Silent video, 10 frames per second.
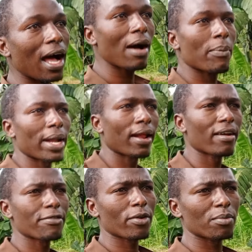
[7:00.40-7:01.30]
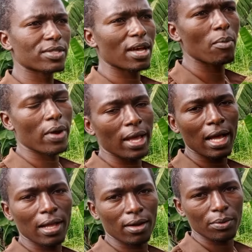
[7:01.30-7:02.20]
a banana from
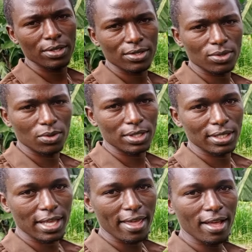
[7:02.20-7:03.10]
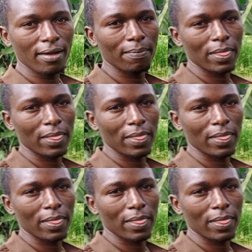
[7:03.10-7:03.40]
somewhere which is not near here.